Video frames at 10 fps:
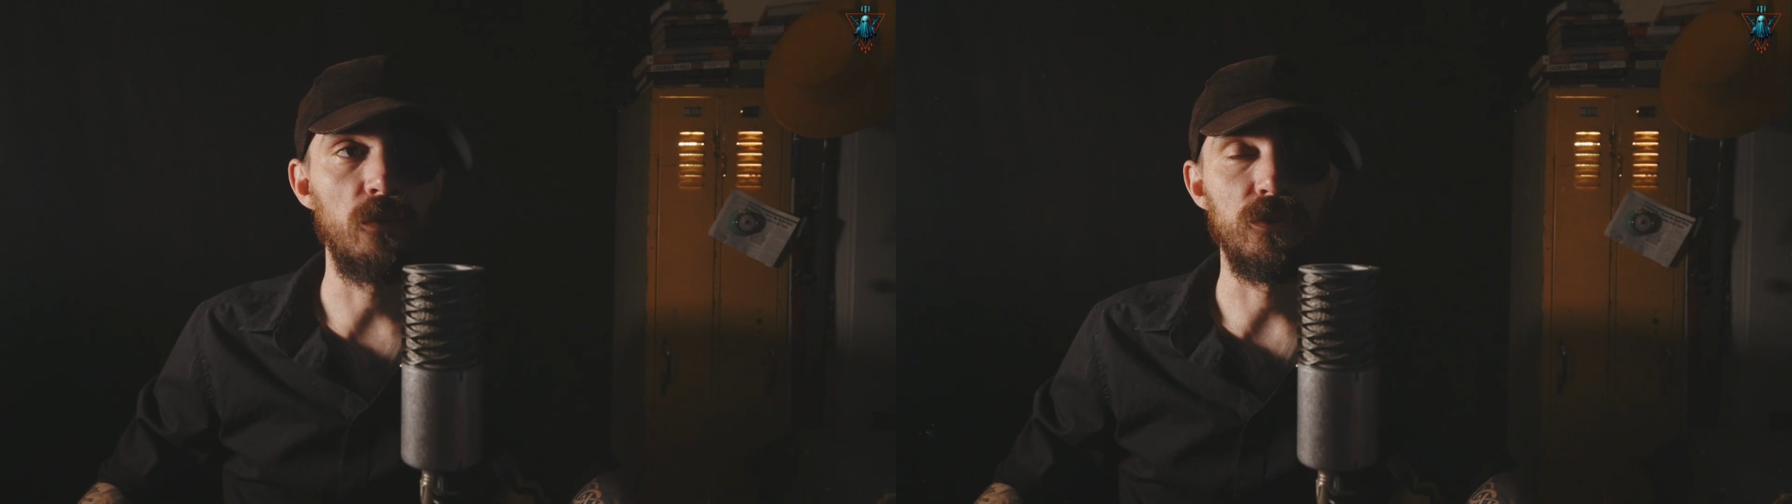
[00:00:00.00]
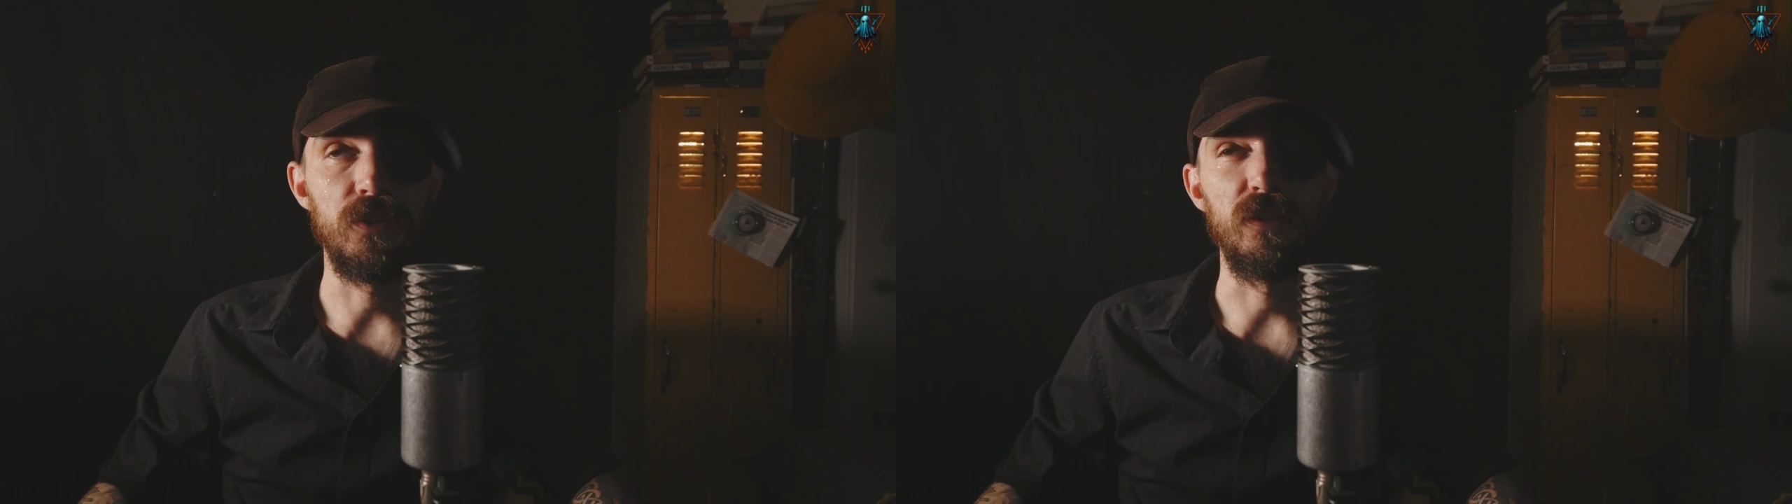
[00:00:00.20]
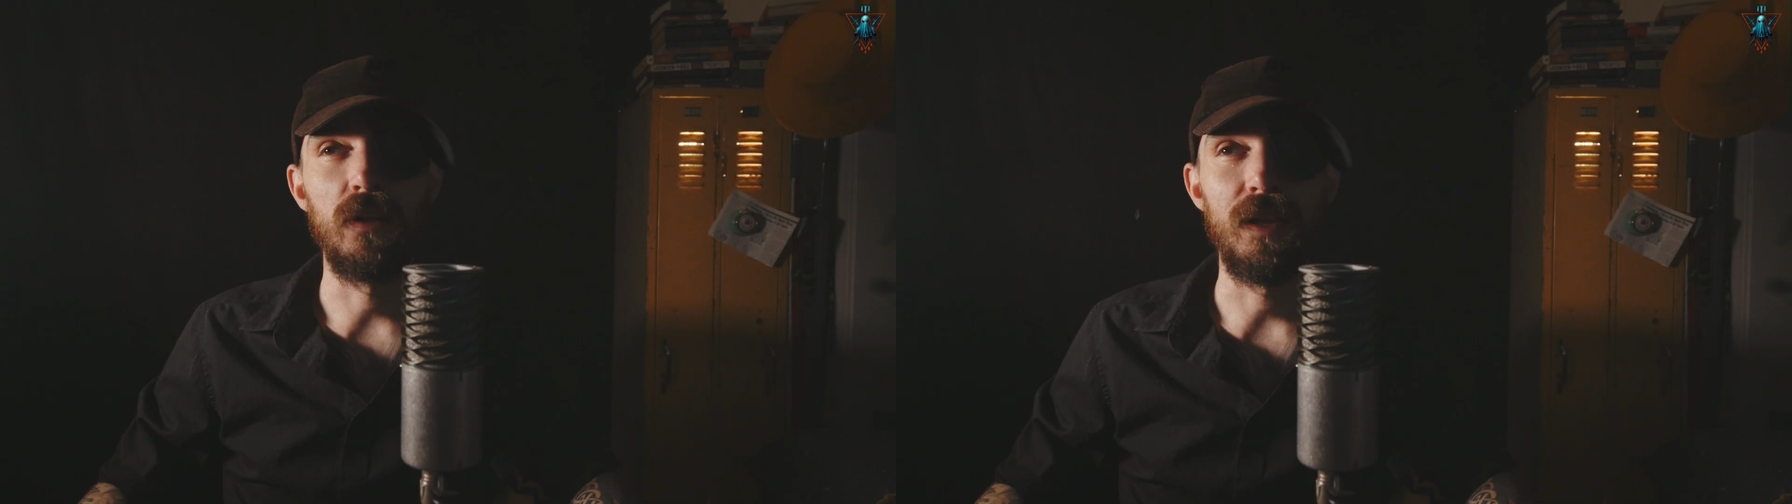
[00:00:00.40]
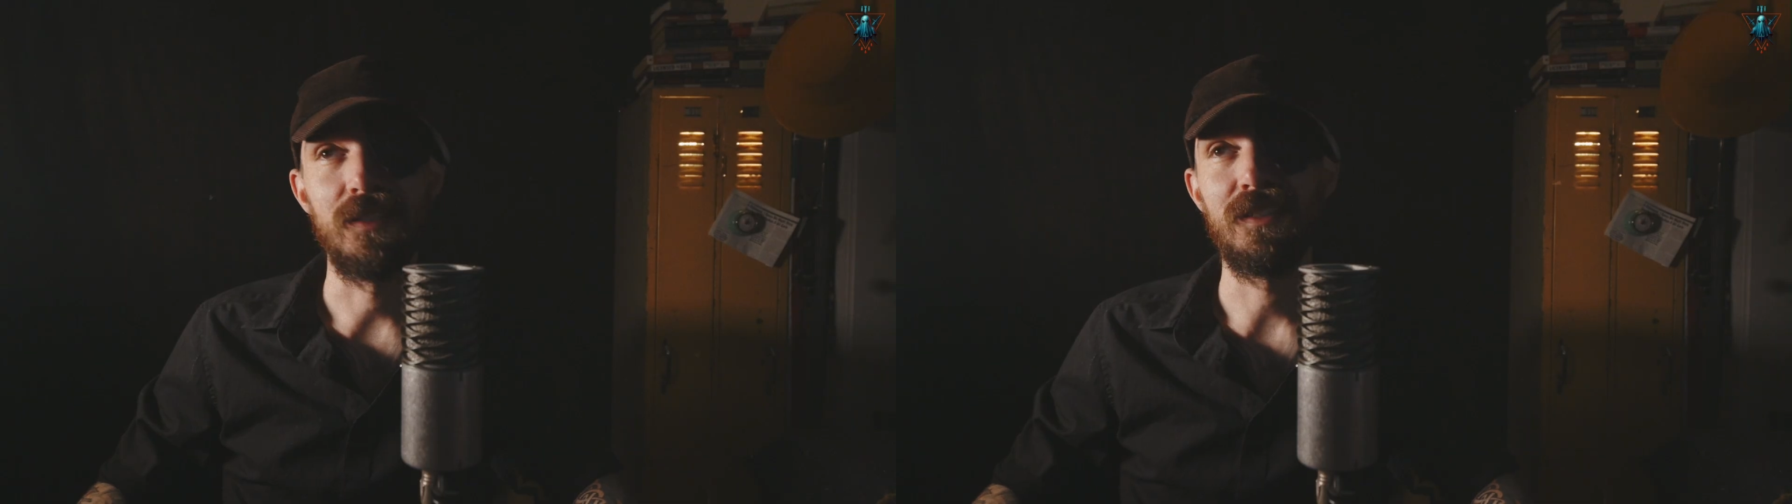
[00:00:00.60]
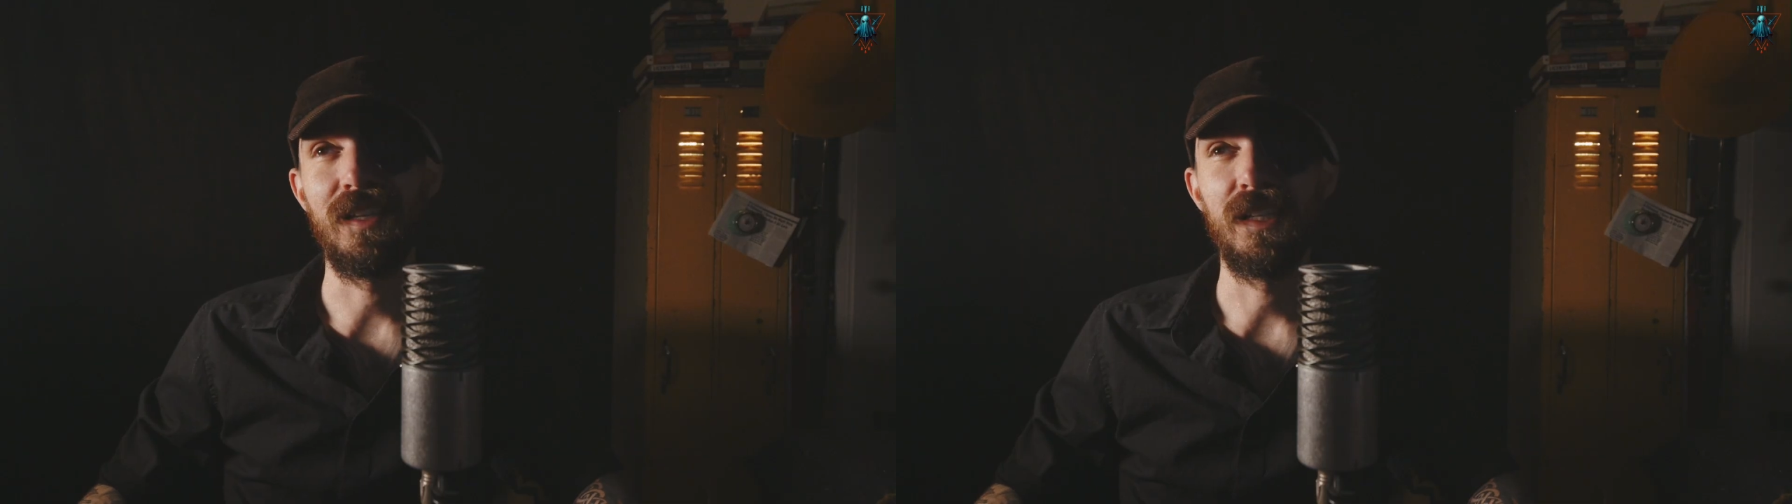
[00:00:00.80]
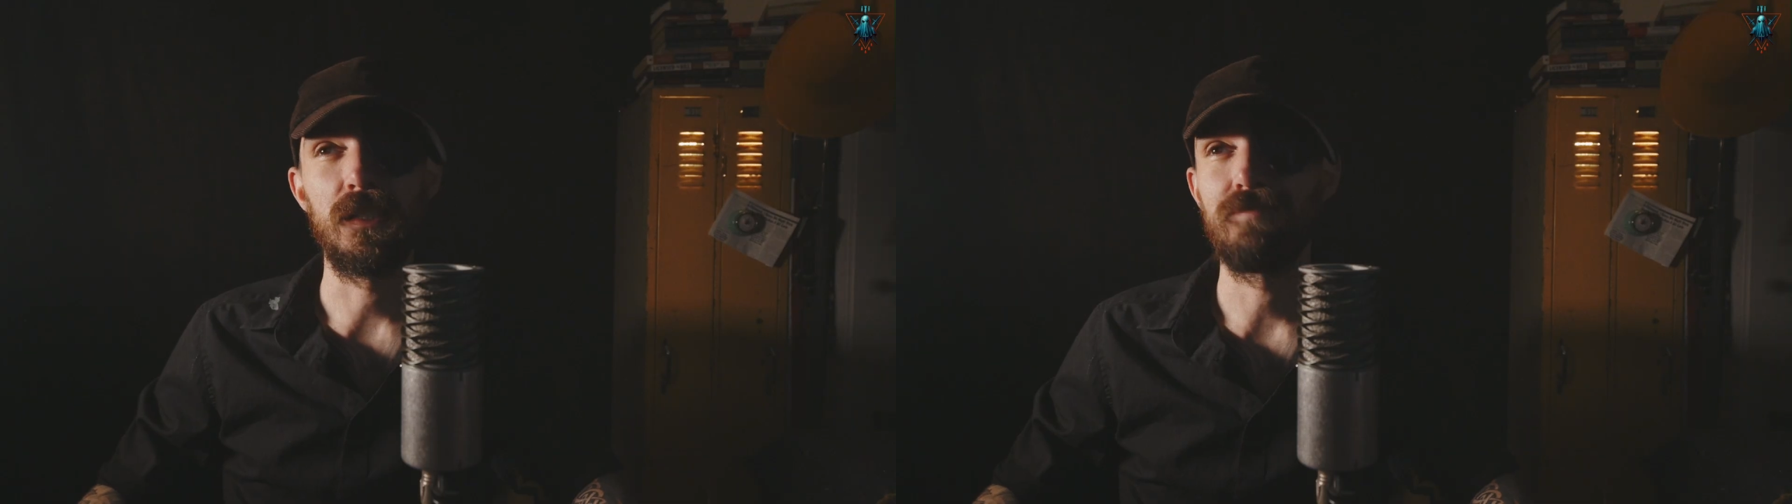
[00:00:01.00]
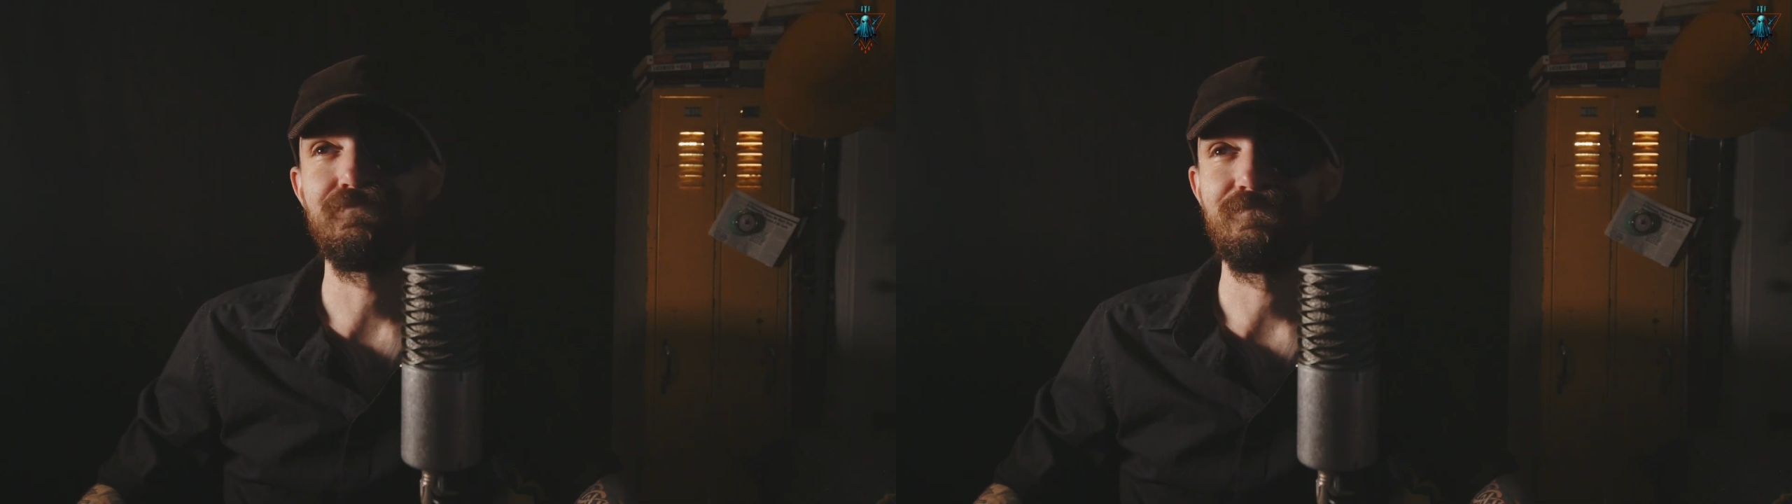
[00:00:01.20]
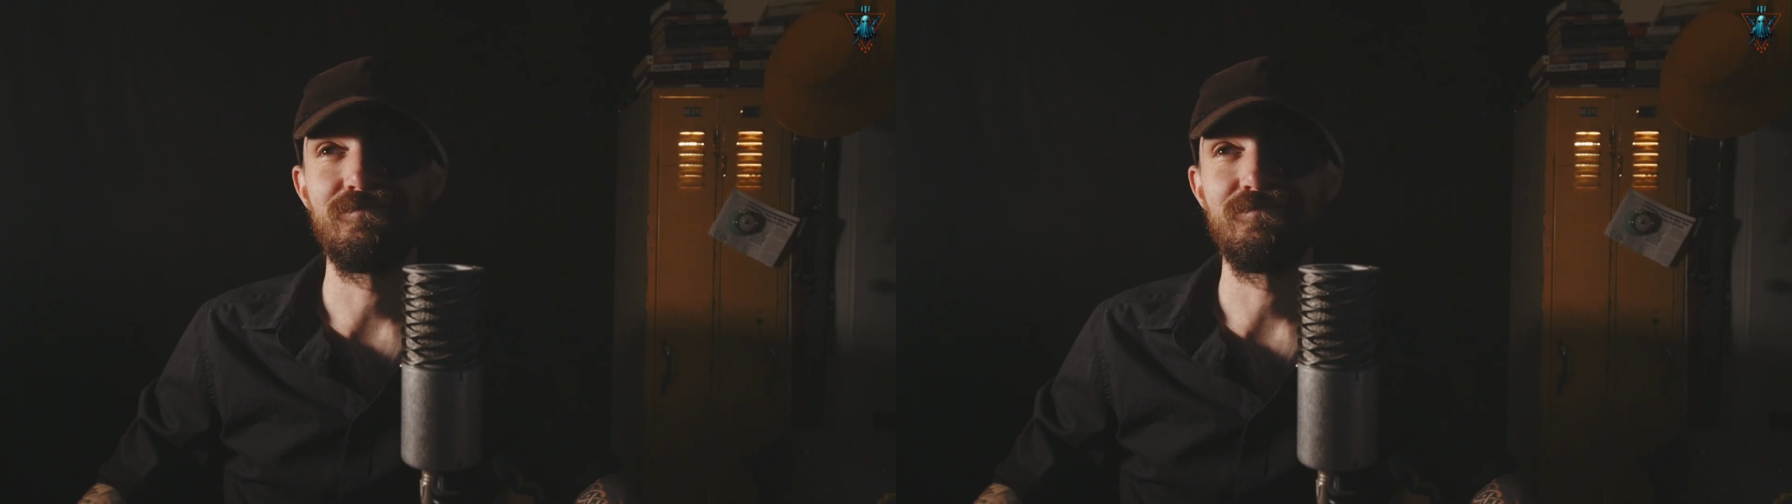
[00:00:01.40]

over to the United States